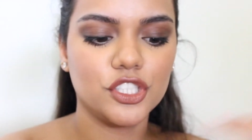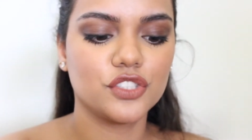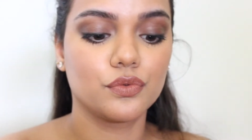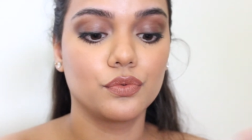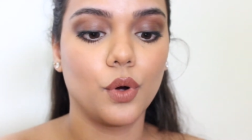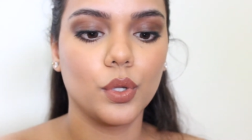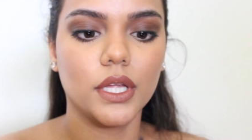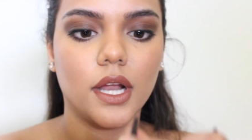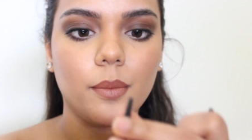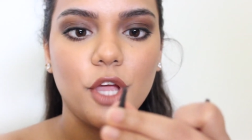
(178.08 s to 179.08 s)
gonna just roll
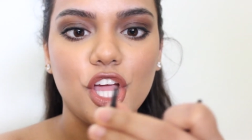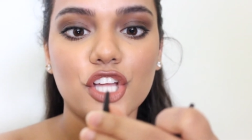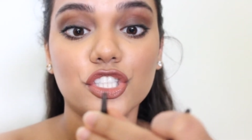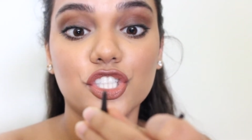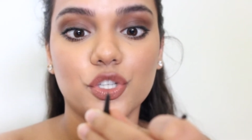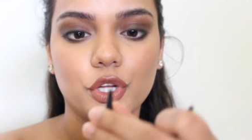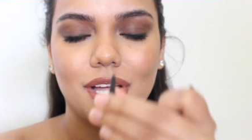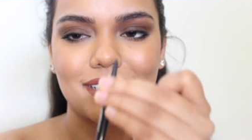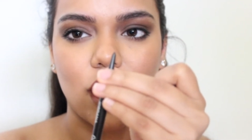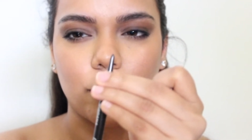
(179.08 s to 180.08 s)
it up to show you
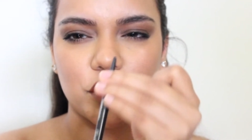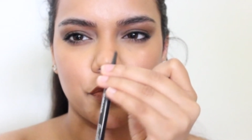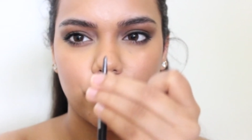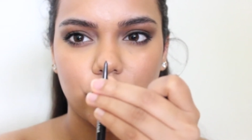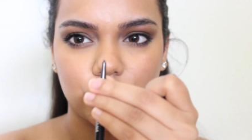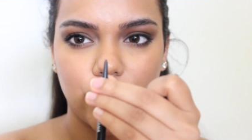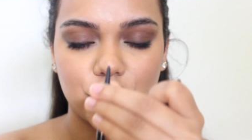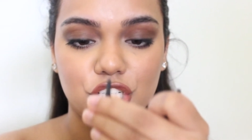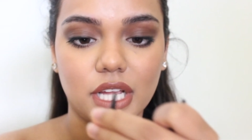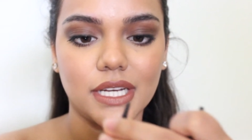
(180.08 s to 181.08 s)
guys how much product you
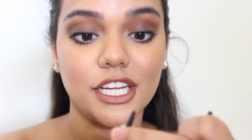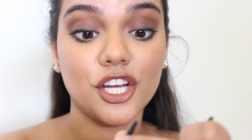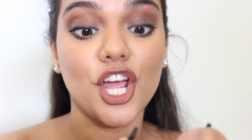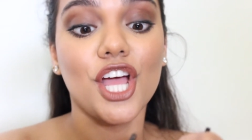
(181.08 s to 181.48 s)
actually get in here.